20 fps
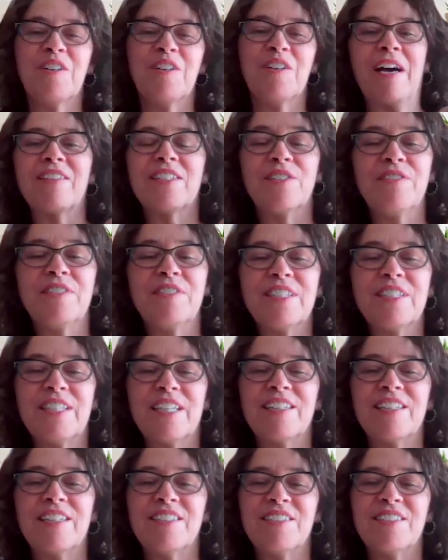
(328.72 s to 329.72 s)
about the different
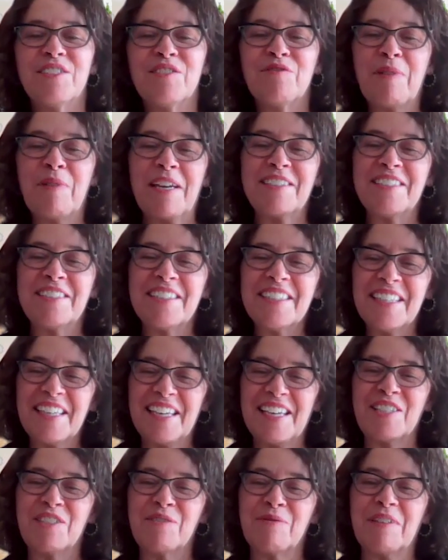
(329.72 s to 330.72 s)
stages of patient
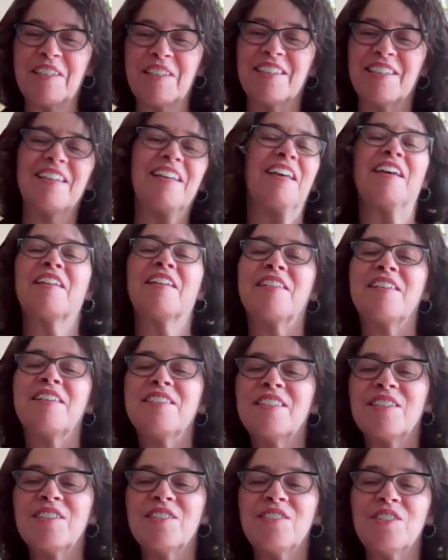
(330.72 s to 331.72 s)
engagement,
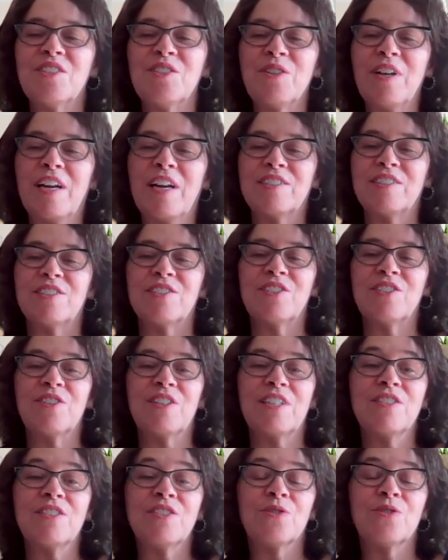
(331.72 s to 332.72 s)
these considerations are
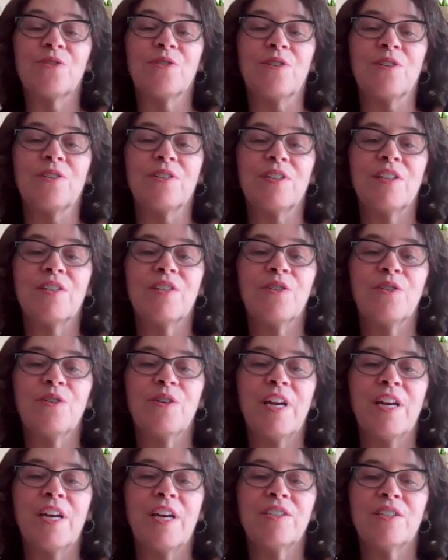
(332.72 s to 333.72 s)
integral in the
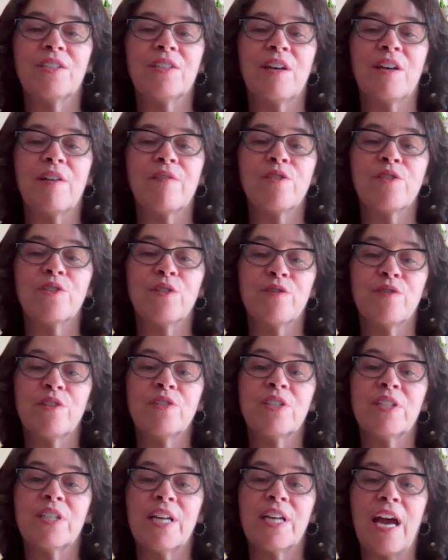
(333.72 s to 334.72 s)
creation of the
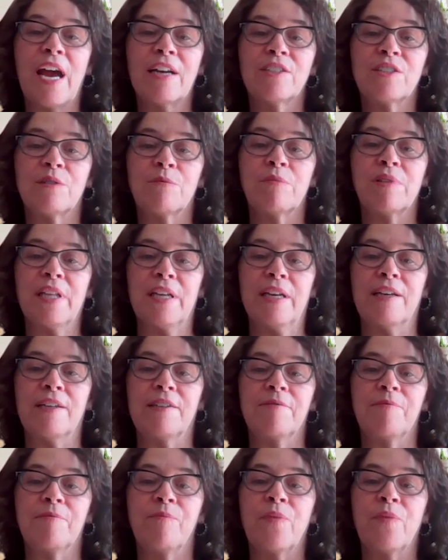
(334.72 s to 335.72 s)
Diversity Action
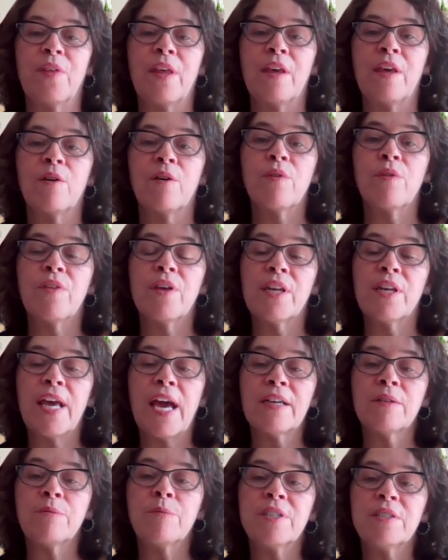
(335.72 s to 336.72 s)
Plan. With the
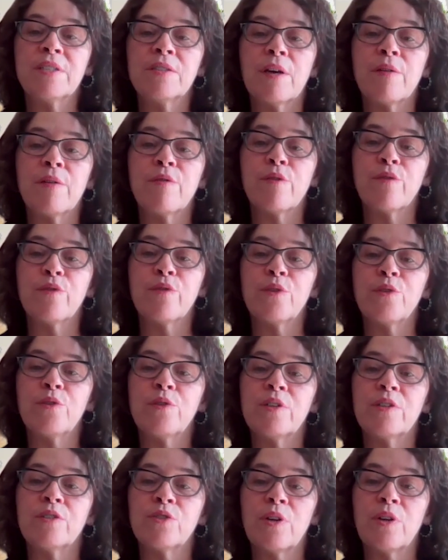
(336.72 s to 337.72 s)
enactment of the
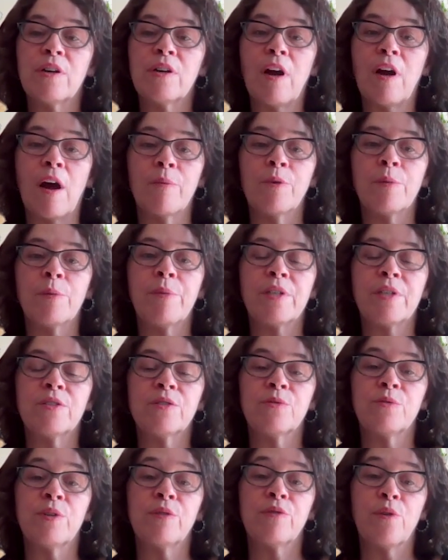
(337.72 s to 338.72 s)
Food and Drug
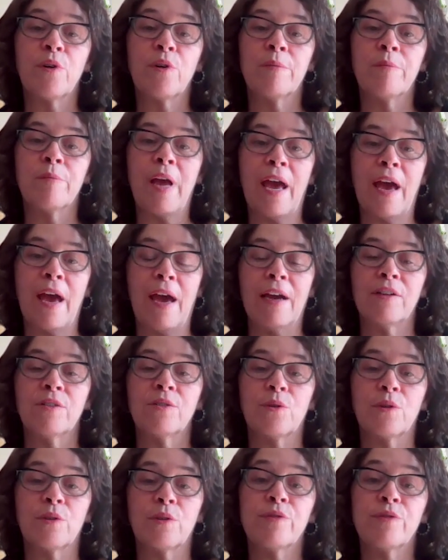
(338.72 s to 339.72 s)
Omnibus Reform Act,
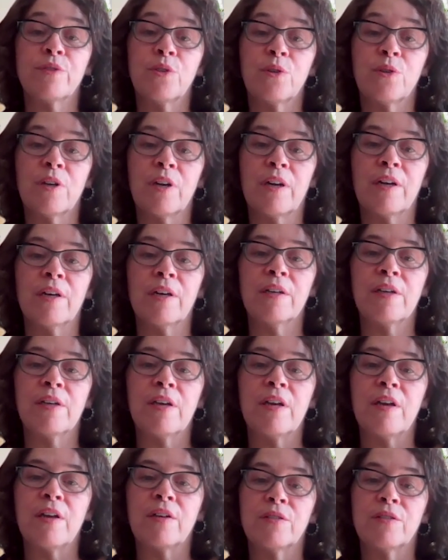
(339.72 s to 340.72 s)
or FDORA,
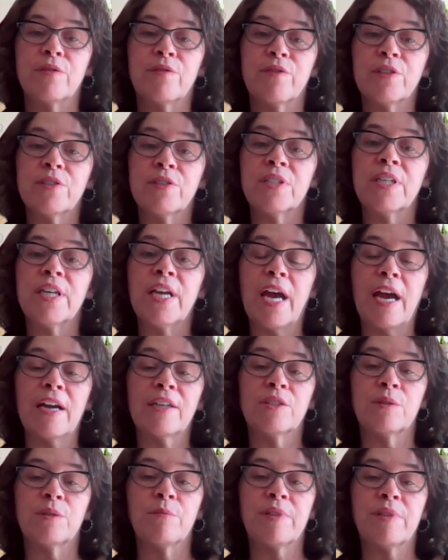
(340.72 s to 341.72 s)
diversity
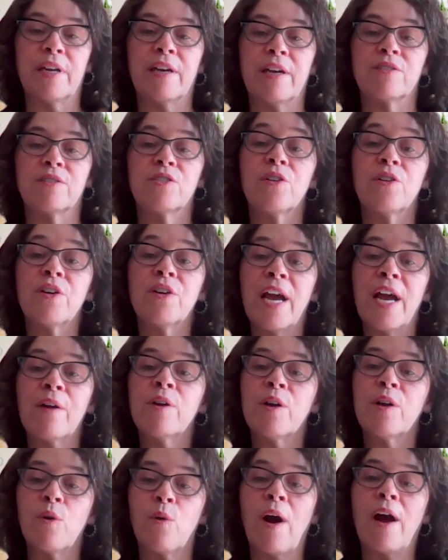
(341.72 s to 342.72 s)
action plans are now
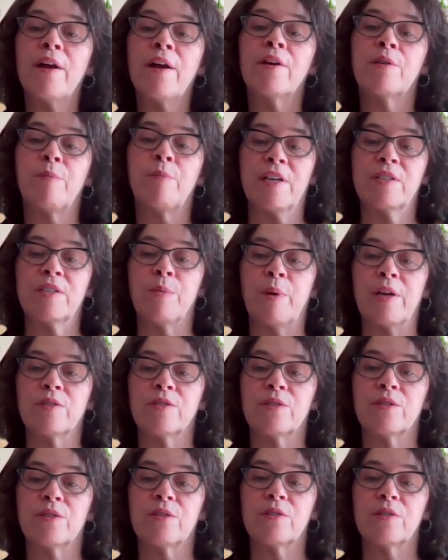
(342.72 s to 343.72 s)
required by
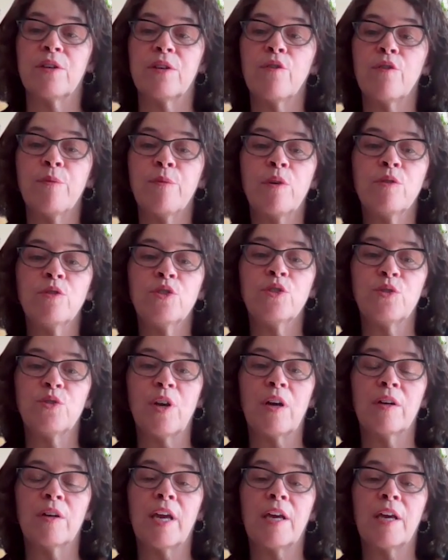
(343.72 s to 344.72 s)
sponsors of most
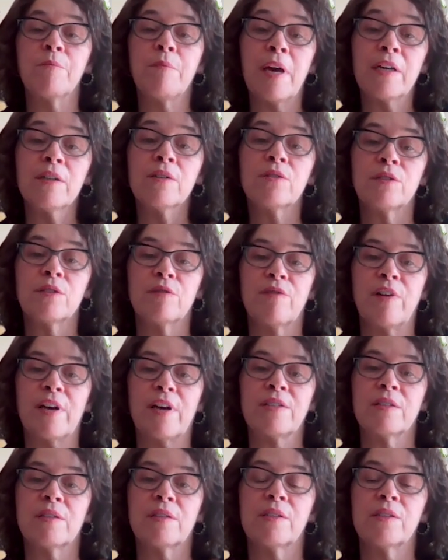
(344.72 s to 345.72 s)
drug and medical
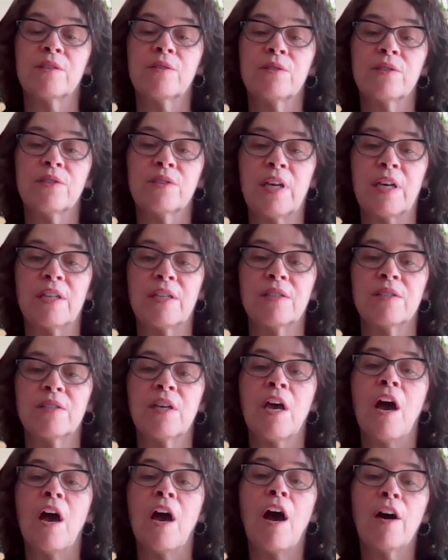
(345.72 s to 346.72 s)
device clinical studies
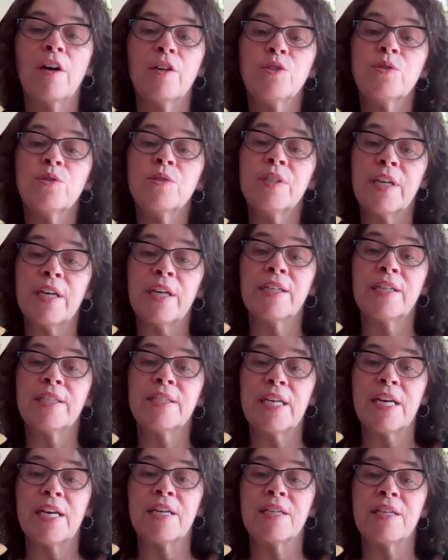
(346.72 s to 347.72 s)
180
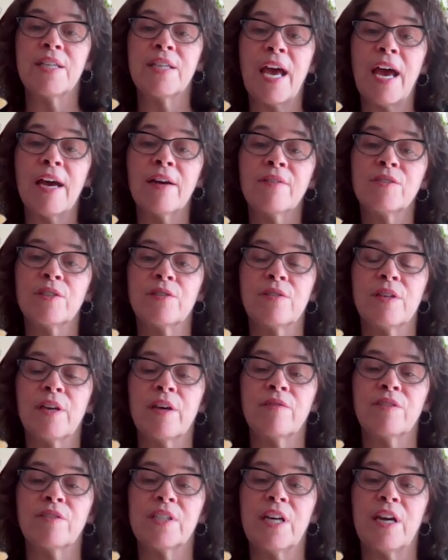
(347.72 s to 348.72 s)
days after the
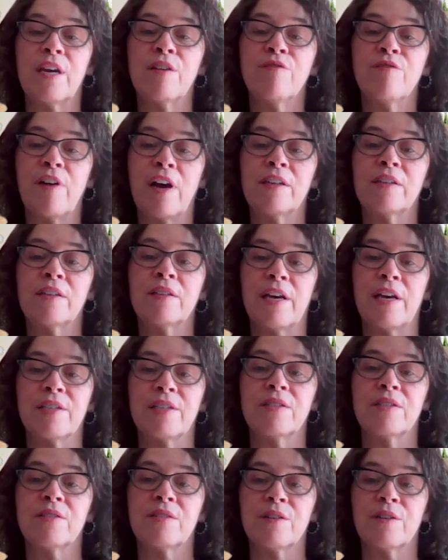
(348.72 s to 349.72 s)
FDA
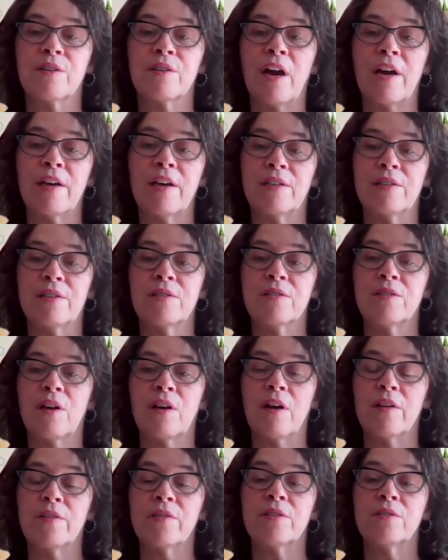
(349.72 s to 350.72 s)
finalizes their guidance
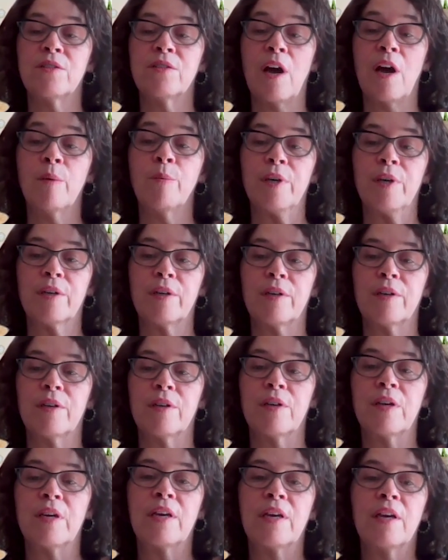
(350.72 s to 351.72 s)
on the topic.
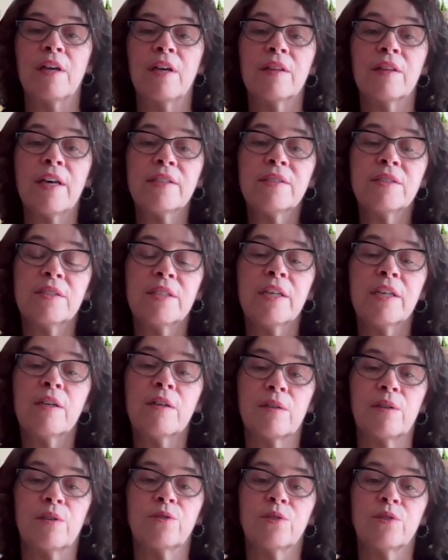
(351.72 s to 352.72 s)
Let's take
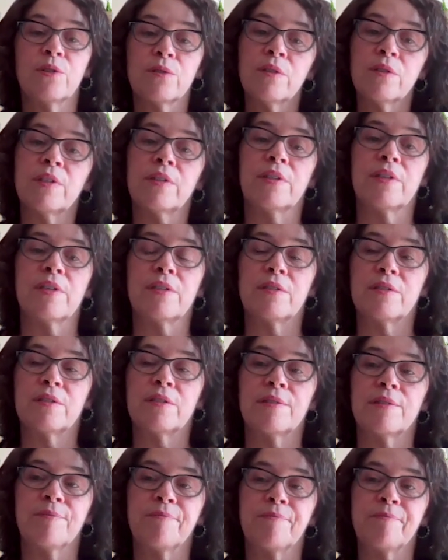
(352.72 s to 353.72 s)
a closer look at
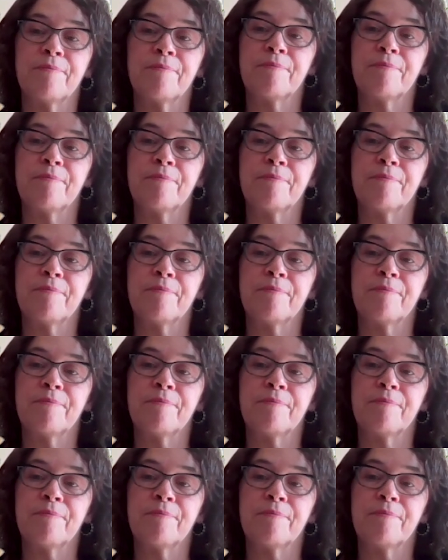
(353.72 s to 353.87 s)
this.